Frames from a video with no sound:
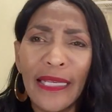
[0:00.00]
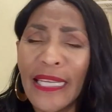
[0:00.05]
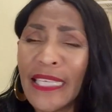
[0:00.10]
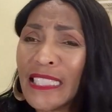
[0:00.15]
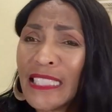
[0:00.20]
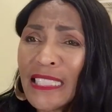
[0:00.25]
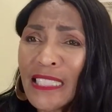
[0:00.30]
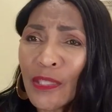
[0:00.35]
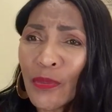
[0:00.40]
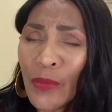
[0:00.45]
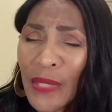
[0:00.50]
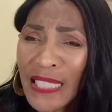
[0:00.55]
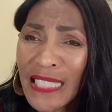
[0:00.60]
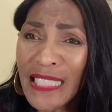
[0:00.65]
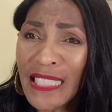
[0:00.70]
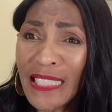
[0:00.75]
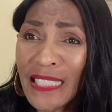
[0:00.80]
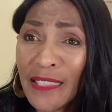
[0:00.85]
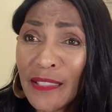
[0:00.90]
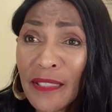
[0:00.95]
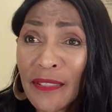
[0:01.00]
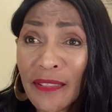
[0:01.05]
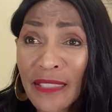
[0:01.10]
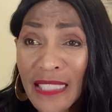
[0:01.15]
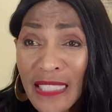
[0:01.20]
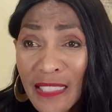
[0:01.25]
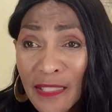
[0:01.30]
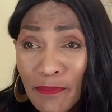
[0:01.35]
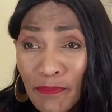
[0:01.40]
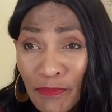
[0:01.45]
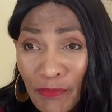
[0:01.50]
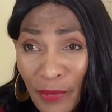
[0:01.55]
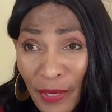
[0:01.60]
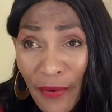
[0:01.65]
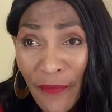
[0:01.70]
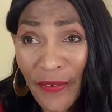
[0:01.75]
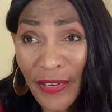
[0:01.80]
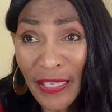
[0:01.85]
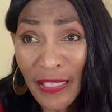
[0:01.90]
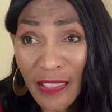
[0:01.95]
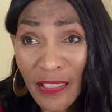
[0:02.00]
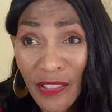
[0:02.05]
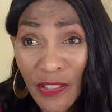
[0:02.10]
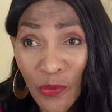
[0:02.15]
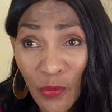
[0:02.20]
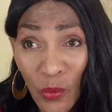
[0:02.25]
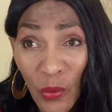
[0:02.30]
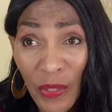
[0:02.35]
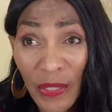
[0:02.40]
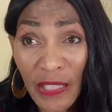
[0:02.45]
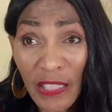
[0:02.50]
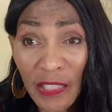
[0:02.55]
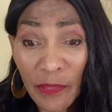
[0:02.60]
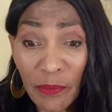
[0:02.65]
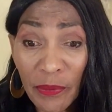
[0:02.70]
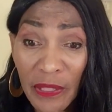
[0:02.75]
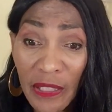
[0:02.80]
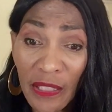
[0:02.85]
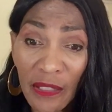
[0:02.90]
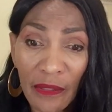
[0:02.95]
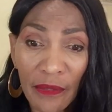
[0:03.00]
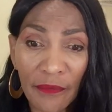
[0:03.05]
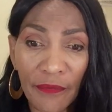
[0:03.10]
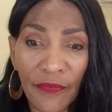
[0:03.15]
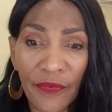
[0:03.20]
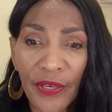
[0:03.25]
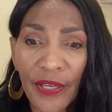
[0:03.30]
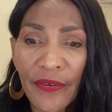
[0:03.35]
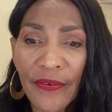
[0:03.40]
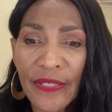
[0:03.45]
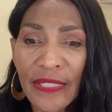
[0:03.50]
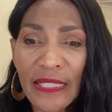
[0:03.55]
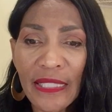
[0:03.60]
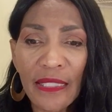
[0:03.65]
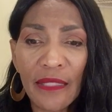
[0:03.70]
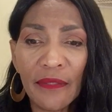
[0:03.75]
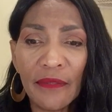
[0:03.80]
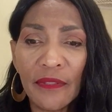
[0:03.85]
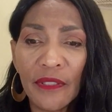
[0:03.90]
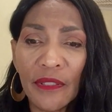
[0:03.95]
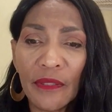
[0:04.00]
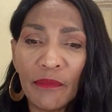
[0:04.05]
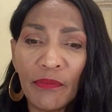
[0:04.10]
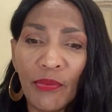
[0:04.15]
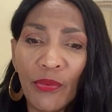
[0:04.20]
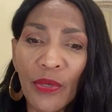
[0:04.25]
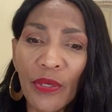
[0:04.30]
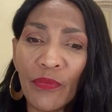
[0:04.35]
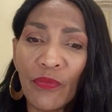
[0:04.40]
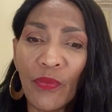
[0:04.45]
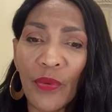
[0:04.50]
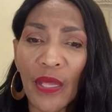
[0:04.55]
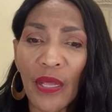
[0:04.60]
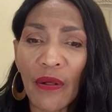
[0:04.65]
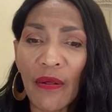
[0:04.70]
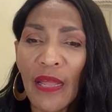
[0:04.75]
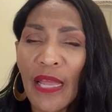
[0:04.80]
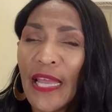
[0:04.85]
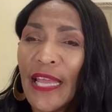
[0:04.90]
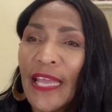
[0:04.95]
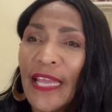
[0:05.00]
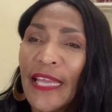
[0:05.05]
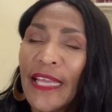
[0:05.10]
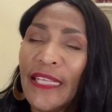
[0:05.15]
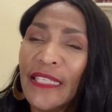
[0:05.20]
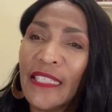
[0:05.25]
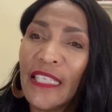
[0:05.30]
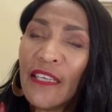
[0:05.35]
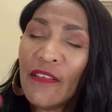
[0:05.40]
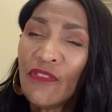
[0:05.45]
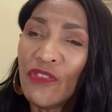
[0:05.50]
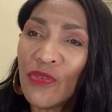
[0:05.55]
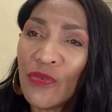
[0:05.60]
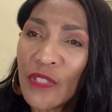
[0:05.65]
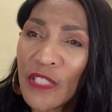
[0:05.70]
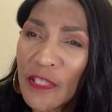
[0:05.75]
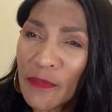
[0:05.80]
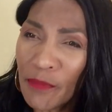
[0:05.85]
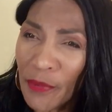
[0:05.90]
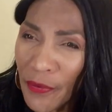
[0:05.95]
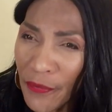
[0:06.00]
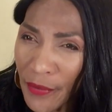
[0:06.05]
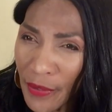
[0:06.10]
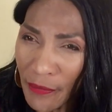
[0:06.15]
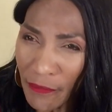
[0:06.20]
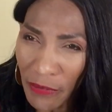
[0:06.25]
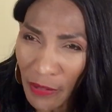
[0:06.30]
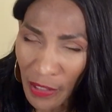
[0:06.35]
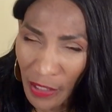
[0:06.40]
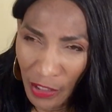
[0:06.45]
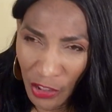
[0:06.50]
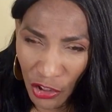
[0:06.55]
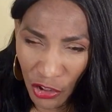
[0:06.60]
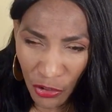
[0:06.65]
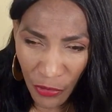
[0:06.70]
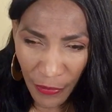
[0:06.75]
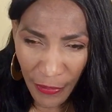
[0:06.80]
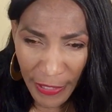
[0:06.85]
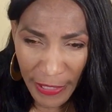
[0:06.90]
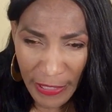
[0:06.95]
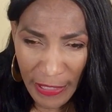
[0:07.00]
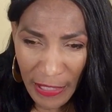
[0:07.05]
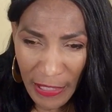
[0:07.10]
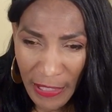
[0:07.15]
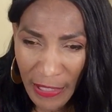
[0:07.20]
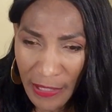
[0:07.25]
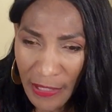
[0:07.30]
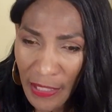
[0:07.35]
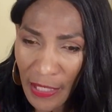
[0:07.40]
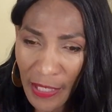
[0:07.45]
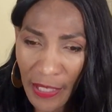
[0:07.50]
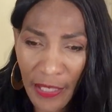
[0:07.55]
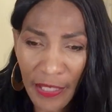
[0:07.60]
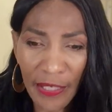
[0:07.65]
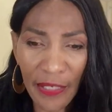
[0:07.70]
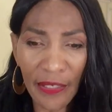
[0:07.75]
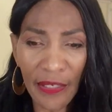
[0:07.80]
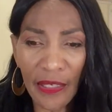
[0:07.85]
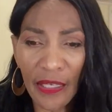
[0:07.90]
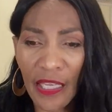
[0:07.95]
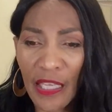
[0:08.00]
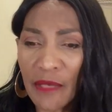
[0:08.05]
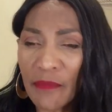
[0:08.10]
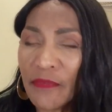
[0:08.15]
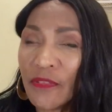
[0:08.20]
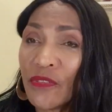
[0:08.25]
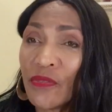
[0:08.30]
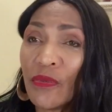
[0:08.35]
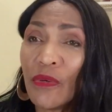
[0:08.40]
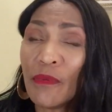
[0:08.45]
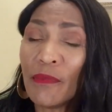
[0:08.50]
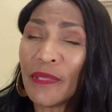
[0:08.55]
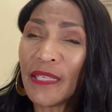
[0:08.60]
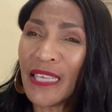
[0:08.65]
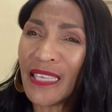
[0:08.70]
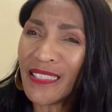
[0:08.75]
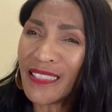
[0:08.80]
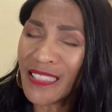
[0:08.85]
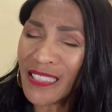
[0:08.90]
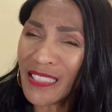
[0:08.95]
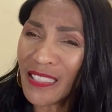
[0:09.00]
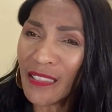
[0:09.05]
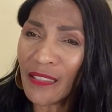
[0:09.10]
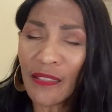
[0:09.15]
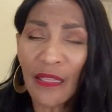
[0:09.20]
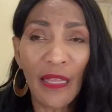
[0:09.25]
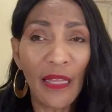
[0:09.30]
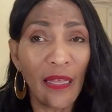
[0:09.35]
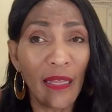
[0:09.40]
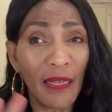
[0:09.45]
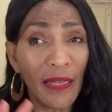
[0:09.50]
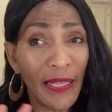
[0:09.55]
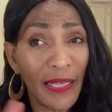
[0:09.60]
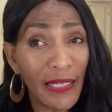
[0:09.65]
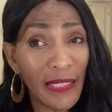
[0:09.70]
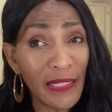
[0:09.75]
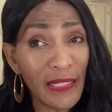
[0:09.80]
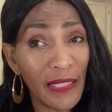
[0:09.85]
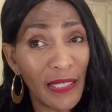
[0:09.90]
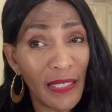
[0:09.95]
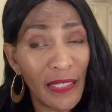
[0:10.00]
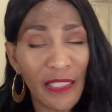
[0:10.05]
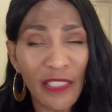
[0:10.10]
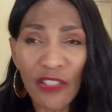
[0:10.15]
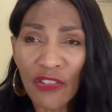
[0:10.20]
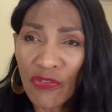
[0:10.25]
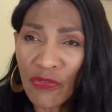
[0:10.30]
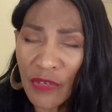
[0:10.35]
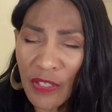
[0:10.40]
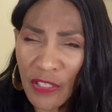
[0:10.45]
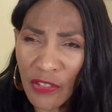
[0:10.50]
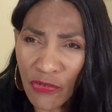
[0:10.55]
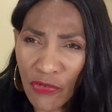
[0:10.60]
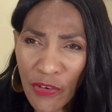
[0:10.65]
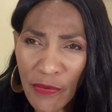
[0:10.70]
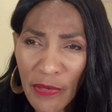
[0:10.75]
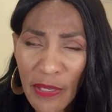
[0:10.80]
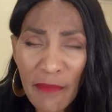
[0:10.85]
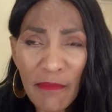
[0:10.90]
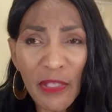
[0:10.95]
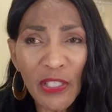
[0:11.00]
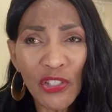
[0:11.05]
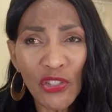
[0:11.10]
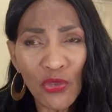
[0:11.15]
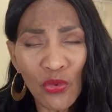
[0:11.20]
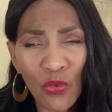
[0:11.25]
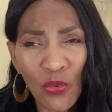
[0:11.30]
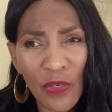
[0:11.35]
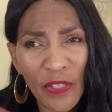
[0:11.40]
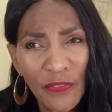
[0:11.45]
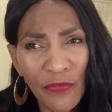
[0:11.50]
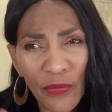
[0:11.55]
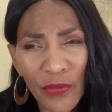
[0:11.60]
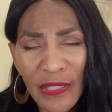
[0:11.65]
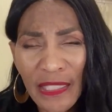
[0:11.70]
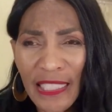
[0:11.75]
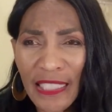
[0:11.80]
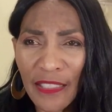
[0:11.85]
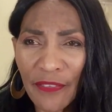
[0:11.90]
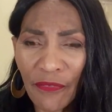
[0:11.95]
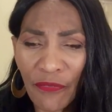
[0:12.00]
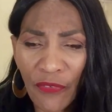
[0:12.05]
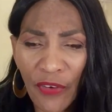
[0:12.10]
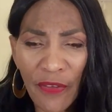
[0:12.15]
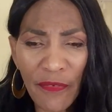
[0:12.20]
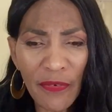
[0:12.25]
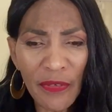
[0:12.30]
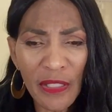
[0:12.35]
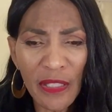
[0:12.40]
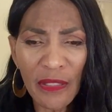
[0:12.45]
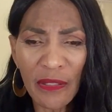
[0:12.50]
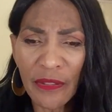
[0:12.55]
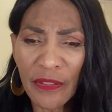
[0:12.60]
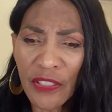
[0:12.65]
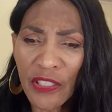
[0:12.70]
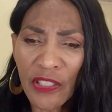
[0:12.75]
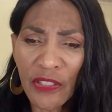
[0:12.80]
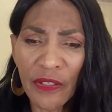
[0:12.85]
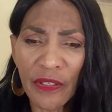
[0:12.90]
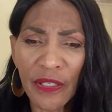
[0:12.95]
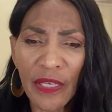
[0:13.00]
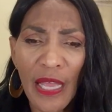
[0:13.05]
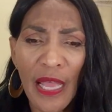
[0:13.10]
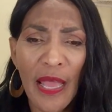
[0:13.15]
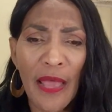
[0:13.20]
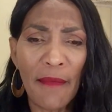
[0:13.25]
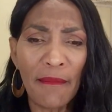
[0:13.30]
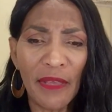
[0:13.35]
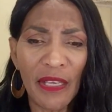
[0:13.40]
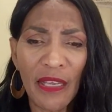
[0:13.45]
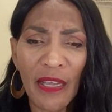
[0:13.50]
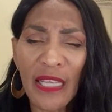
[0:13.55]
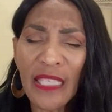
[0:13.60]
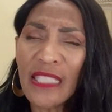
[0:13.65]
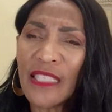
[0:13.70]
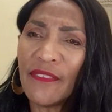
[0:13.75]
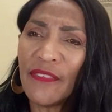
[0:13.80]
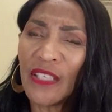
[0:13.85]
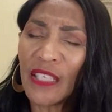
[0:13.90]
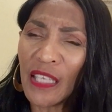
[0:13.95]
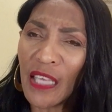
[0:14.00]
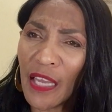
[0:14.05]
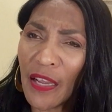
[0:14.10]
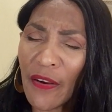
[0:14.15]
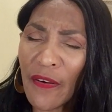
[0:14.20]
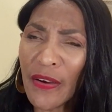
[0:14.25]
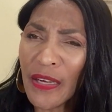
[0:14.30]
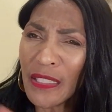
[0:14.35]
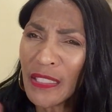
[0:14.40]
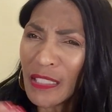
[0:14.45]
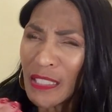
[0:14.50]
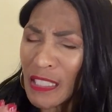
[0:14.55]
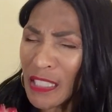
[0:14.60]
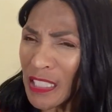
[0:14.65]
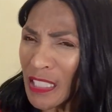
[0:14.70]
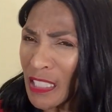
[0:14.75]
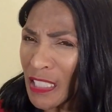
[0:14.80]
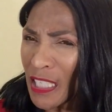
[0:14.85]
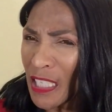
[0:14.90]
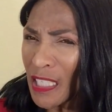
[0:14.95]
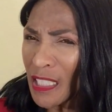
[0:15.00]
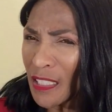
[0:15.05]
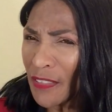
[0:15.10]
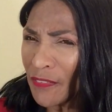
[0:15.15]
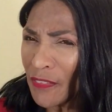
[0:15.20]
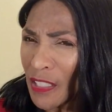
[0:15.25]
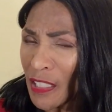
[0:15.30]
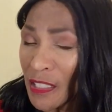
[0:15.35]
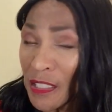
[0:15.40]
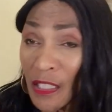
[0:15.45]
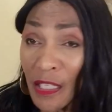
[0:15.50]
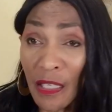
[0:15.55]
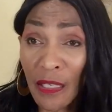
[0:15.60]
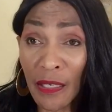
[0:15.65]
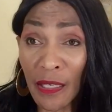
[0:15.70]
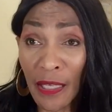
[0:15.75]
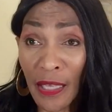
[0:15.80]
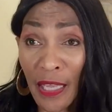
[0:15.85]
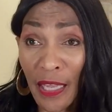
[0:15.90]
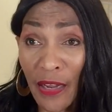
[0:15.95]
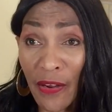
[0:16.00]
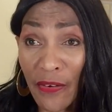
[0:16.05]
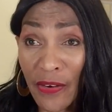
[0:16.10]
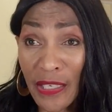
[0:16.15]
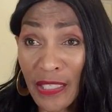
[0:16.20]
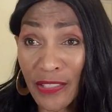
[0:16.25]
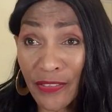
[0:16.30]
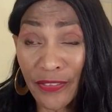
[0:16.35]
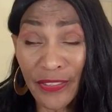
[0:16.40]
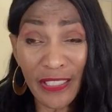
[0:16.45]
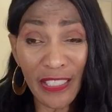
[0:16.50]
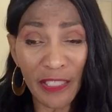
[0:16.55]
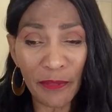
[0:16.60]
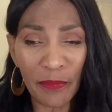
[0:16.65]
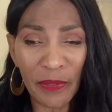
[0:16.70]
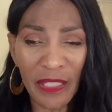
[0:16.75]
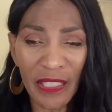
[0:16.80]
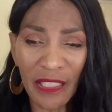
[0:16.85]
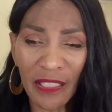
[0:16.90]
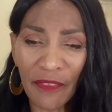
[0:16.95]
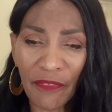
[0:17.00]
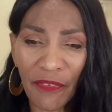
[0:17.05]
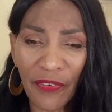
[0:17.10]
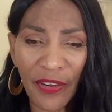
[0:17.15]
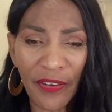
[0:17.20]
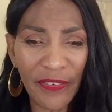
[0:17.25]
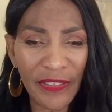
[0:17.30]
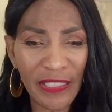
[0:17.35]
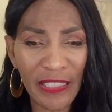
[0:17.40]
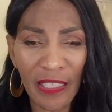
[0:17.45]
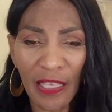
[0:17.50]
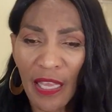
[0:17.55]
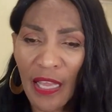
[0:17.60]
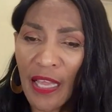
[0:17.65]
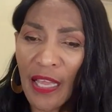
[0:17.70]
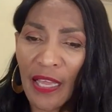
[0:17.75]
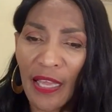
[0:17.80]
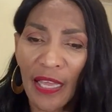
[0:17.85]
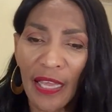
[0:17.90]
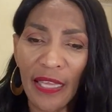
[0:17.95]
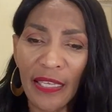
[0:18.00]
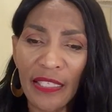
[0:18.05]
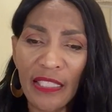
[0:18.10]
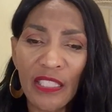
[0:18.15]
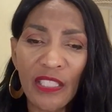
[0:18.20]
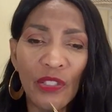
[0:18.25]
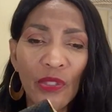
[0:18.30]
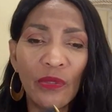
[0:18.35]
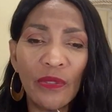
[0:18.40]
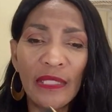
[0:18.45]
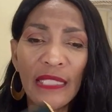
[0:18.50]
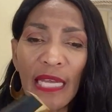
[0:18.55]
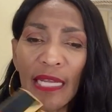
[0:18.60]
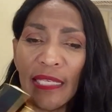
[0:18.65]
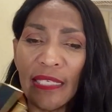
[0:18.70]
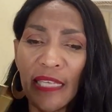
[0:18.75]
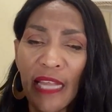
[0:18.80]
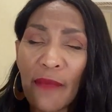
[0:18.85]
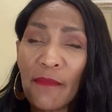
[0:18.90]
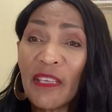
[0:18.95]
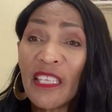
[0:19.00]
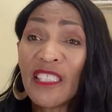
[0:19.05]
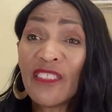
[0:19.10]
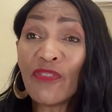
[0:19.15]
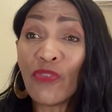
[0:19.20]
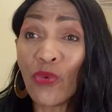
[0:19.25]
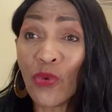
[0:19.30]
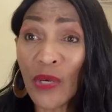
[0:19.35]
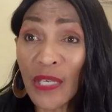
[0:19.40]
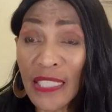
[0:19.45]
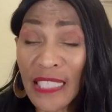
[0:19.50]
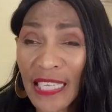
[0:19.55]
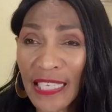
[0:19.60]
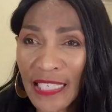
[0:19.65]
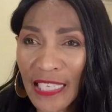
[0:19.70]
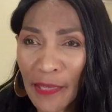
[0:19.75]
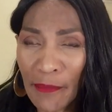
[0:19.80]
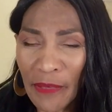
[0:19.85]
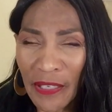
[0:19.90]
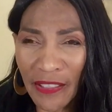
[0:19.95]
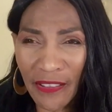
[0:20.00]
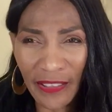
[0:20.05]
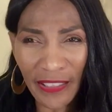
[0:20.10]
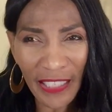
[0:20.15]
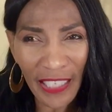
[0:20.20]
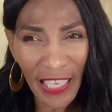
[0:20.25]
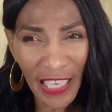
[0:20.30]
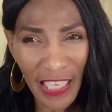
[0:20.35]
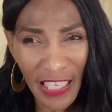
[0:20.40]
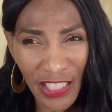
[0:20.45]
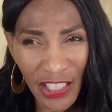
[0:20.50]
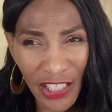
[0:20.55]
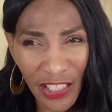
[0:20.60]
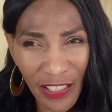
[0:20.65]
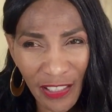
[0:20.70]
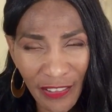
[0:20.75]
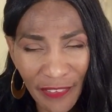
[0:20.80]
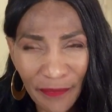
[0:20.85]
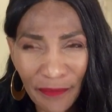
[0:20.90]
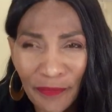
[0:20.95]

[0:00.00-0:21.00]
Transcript: exquisite spirit toward this particular fragrance to the point where it gives you a spirit of luxuriousness, like I indicated before, but yet and still, like I said, it's extremely mature as far as like the fragrance is concerned because of the character distinctiveness in the character in this particular fragrance. And it's so dynamic, it's for a dynamic occasion.